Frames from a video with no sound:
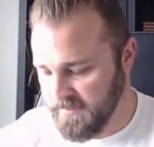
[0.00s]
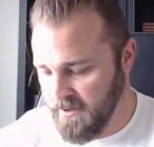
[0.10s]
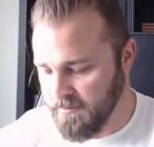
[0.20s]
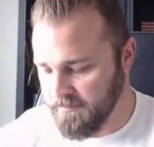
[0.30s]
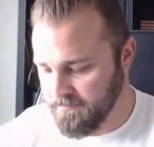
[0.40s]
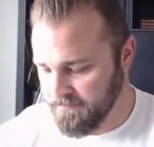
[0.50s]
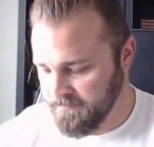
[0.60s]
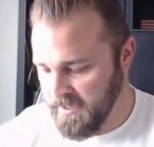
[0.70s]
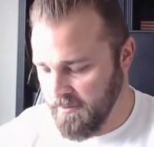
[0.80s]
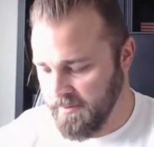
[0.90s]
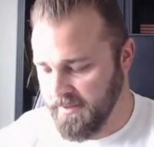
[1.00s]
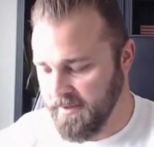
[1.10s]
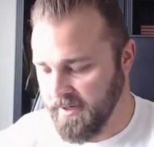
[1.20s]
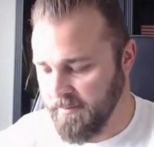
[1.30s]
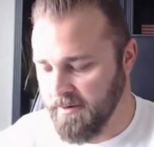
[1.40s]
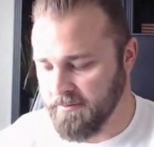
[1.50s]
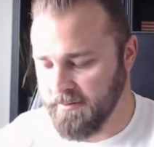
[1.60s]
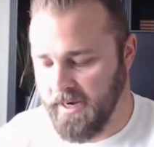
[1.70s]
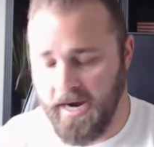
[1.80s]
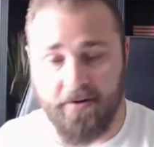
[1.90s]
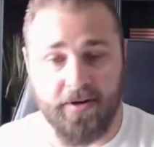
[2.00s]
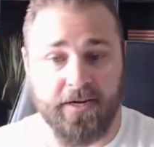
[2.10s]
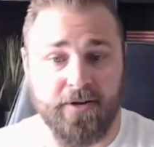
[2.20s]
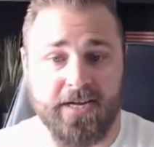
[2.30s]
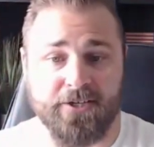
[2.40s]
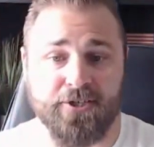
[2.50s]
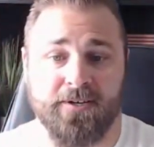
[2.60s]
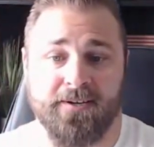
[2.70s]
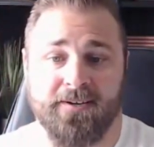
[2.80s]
you, when they think about hiring in your niche.